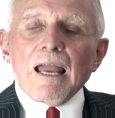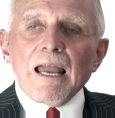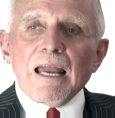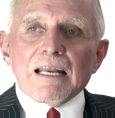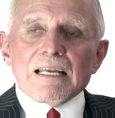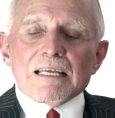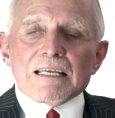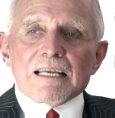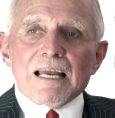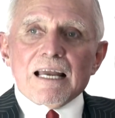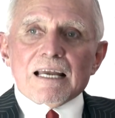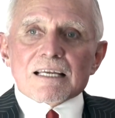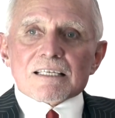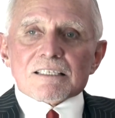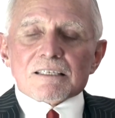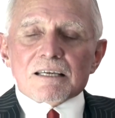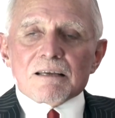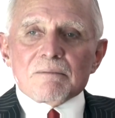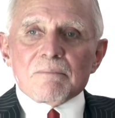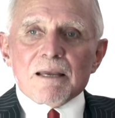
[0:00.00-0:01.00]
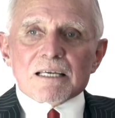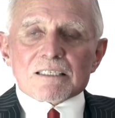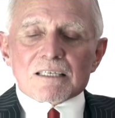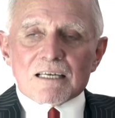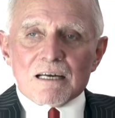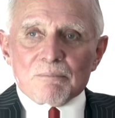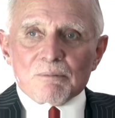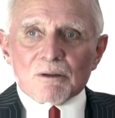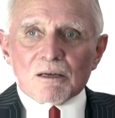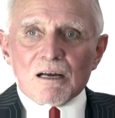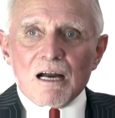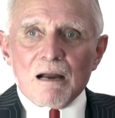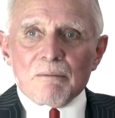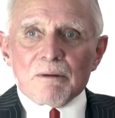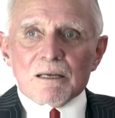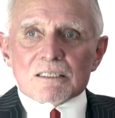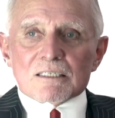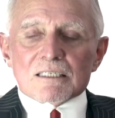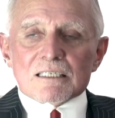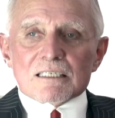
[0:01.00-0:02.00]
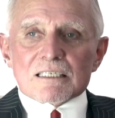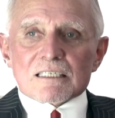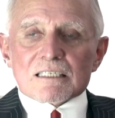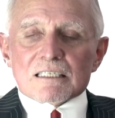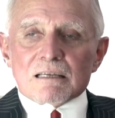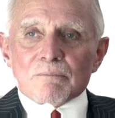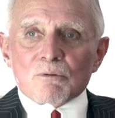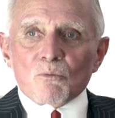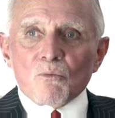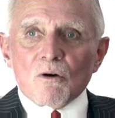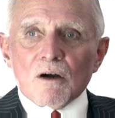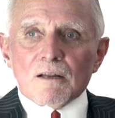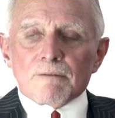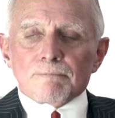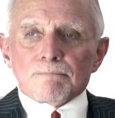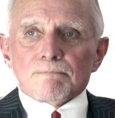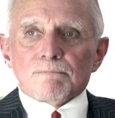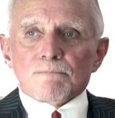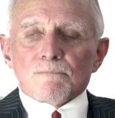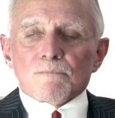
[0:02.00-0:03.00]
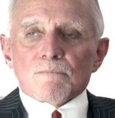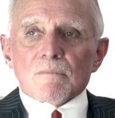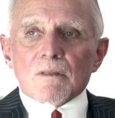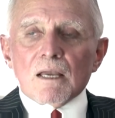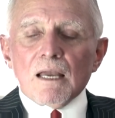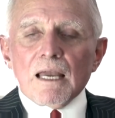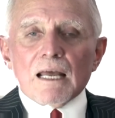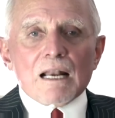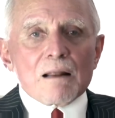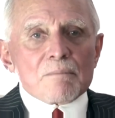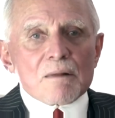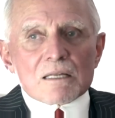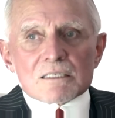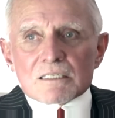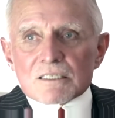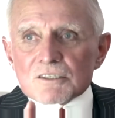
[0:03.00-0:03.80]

And he makes a couple of comments, and he says, number one, and I'm not